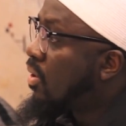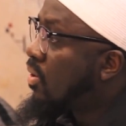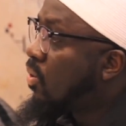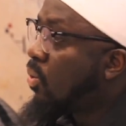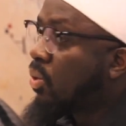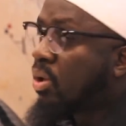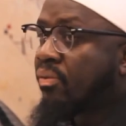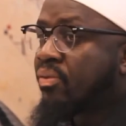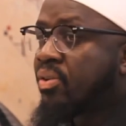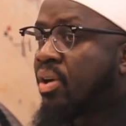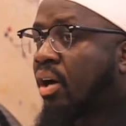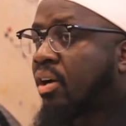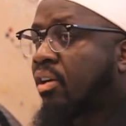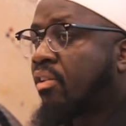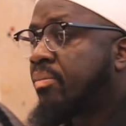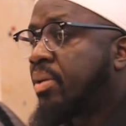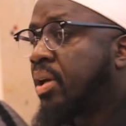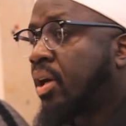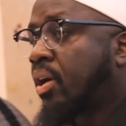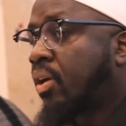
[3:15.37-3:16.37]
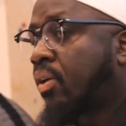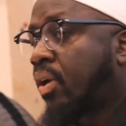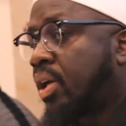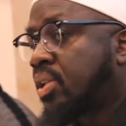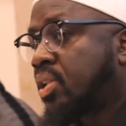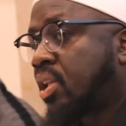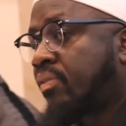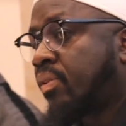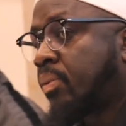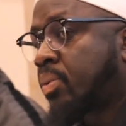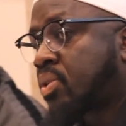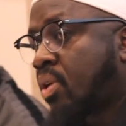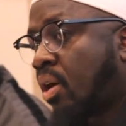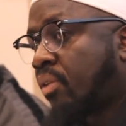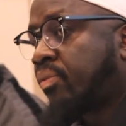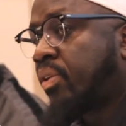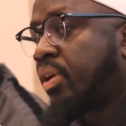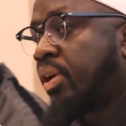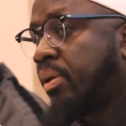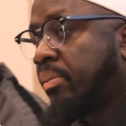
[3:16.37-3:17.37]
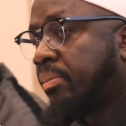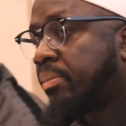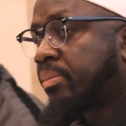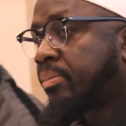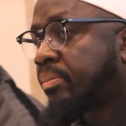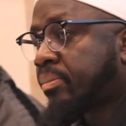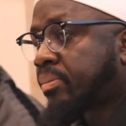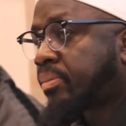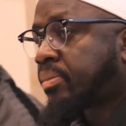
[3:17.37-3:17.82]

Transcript: You would have not have been created if it was not for him.